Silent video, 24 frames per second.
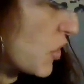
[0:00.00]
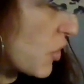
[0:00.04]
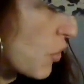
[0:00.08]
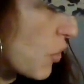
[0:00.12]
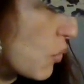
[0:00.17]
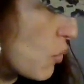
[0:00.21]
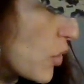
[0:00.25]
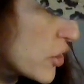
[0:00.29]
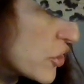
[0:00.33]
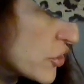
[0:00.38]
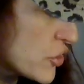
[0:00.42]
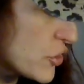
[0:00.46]

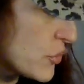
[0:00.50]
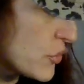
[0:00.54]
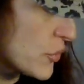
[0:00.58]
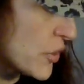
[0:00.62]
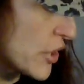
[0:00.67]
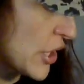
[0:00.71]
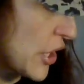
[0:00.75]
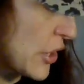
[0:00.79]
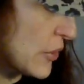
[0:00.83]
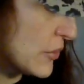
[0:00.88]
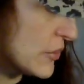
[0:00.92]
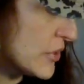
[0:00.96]
Where should we
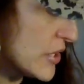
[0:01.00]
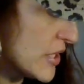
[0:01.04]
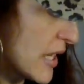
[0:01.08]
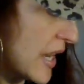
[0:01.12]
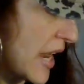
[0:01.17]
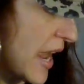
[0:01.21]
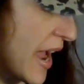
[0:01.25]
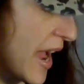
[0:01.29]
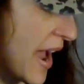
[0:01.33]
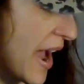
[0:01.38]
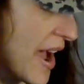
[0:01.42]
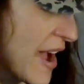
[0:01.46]
go
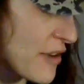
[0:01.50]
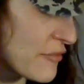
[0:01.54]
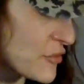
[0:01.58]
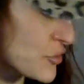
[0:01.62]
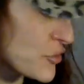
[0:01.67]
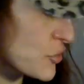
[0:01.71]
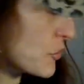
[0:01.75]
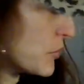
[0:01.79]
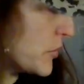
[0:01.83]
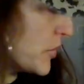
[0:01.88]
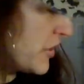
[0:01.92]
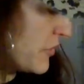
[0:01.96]
today? I have
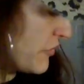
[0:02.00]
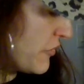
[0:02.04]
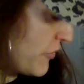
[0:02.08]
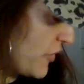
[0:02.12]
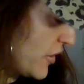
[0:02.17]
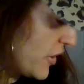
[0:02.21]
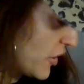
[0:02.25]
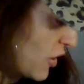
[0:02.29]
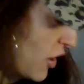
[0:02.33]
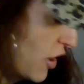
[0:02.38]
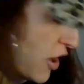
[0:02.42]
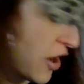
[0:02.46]
so many
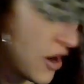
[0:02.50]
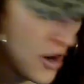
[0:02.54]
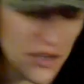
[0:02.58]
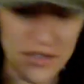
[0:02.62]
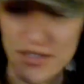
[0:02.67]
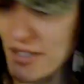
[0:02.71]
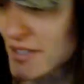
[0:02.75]
fun cards.